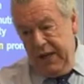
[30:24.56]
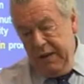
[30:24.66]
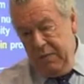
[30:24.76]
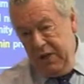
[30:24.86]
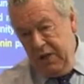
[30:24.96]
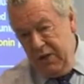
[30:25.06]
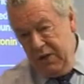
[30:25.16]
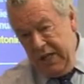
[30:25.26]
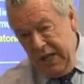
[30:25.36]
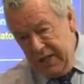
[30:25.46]
and when you go
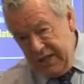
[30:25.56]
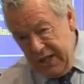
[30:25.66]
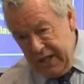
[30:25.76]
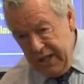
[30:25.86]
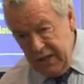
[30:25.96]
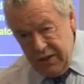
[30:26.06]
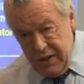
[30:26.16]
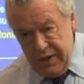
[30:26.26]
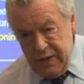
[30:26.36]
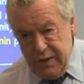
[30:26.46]
on the other side of that, you go
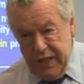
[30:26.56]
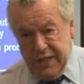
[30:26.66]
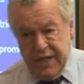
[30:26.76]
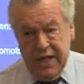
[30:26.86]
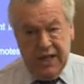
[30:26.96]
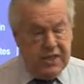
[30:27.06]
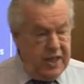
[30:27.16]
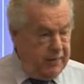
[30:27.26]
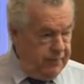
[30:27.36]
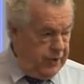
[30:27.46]
into anxiety,
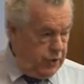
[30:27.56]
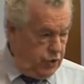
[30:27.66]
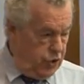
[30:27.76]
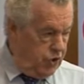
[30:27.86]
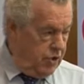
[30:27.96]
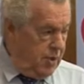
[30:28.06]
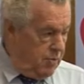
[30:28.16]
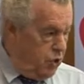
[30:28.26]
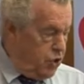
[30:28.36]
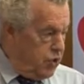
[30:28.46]
or
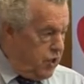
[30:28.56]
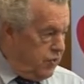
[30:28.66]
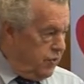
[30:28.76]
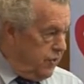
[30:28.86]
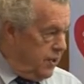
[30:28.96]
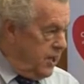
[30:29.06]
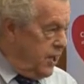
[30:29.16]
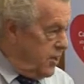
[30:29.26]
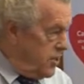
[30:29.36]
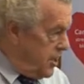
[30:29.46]
more stressful.
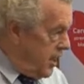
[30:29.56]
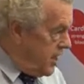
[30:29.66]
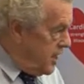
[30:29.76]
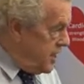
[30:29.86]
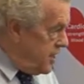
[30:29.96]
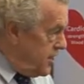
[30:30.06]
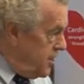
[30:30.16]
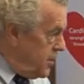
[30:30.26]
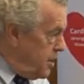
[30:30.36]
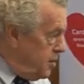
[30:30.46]
So the kidneys are
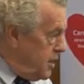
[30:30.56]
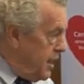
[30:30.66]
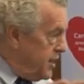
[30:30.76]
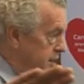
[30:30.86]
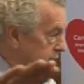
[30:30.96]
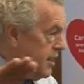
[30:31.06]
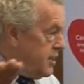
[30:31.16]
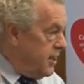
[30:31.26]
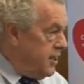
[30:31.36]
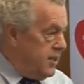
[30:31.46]
associated with
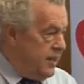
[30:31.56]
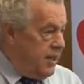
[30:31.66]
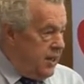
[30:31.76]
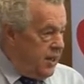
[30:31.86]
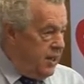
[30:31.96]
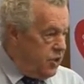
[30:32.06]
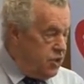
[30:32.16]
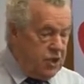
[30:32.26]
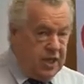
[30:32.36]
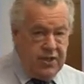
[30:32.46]
anxieties and
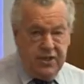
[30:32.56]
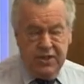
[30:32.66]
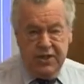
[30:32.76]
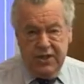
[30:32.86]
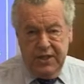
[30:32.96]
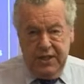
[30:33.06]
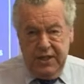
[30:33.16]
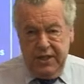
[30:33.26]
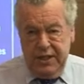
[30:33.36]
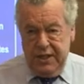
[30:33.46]
stress.
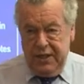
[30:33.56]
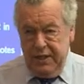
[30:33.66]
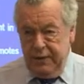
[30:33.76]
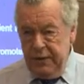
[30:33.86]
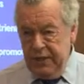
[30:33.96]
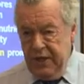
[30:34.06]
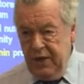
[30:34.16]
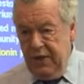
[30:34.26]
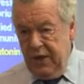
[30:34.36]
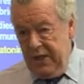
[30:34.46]

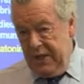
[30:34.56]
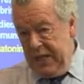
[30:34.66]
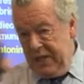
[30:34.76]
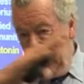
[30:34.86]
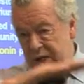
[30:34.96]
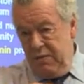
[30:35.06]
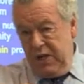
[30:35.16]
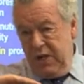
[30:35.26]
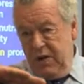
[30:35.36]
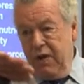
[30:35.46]
So at that time when
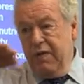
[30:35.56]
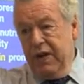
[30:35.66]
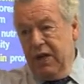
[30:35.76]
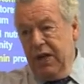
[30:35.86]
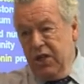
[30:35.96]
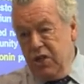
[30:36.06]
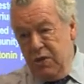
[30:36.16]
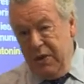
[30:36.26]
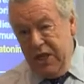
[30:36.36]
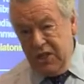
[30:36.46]
you go over and you get too
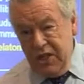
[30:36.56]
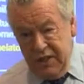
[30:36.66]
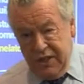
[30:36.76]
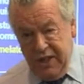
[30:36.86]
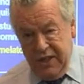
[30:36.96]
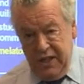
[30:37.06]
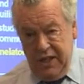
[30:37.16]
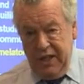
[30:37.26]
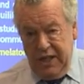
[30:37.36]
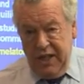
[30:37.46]
much serotonin,
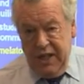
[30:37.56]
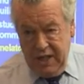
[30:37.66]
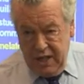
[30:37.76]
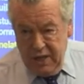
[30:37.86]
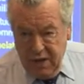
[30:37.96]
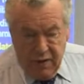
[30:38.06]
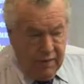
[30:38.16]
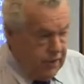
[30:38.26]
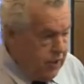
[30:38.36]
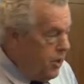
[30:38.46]
it can go
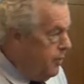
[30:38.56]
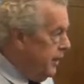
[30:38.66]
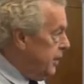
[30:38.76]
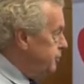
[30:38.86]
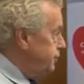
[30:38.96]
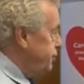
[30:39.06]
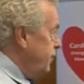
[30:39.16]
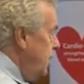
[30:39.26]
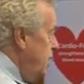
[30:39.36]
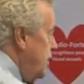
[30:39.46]
over the top now.
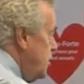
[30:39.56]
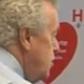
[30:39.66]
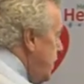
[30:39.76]
That's